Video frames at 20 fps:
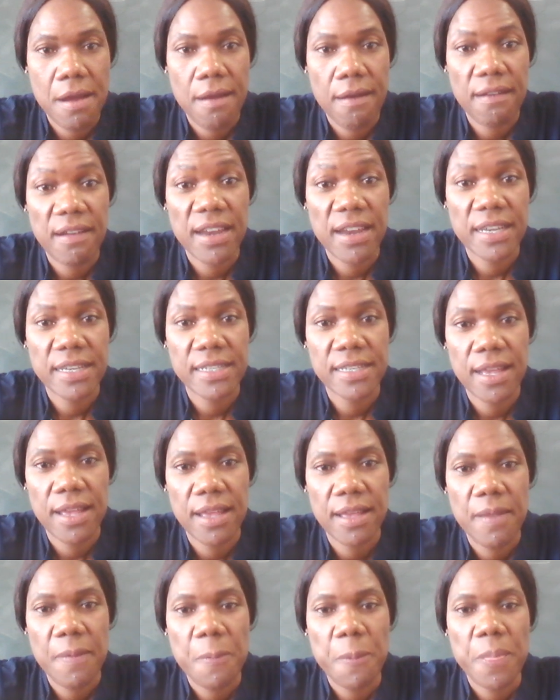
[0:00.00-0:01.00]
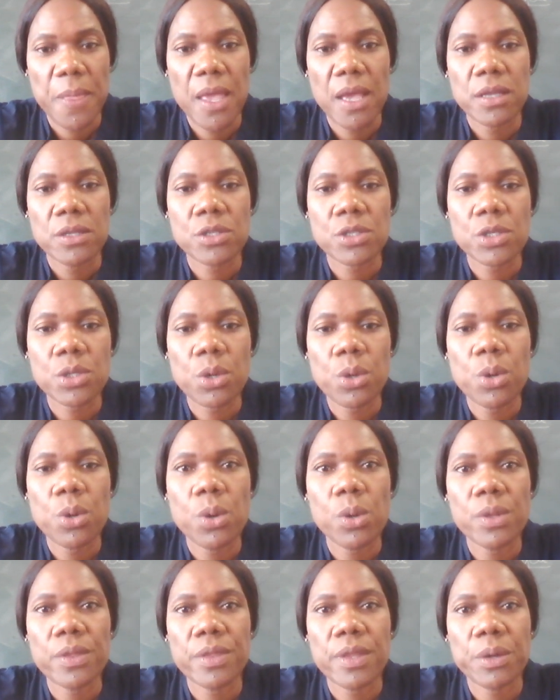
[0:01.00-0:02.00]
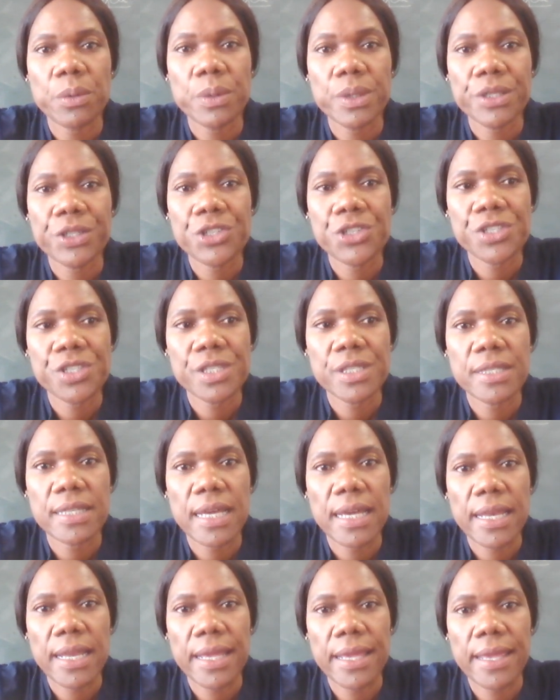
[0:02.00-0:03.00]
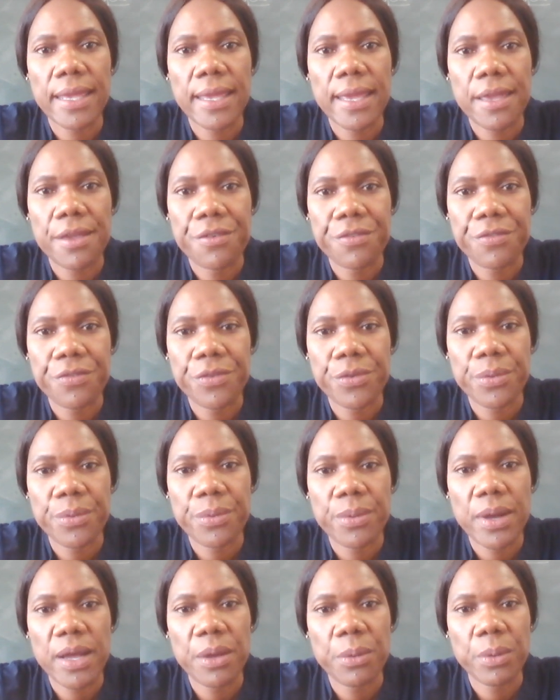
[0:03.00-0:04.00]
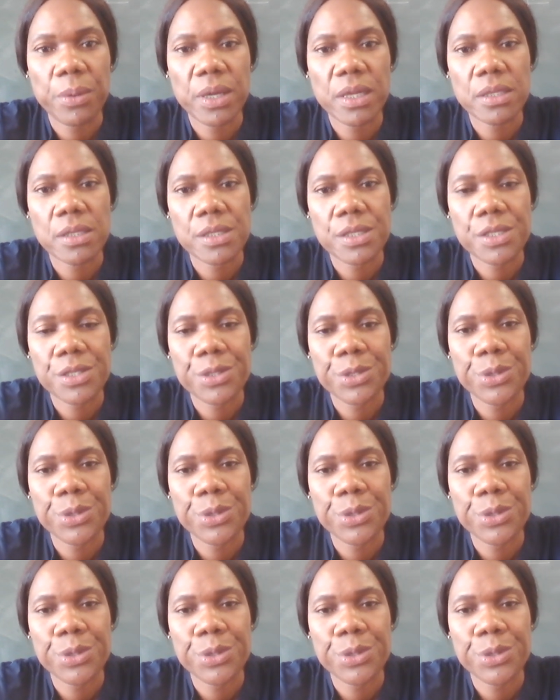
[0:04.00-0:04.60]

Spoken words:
All right. So on the worksheet that I gave you, I want